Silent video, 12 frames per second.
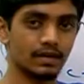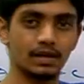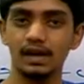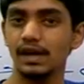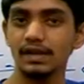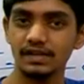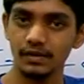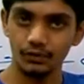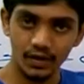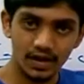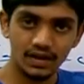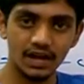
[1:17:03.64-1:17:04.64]

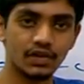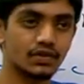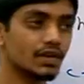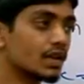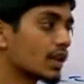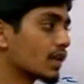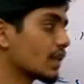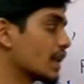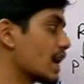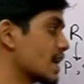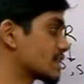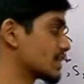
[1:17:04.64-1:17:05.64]
SN1 reaction
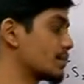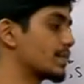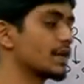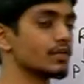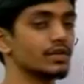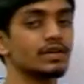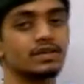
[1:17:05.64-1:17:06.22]
as compared to the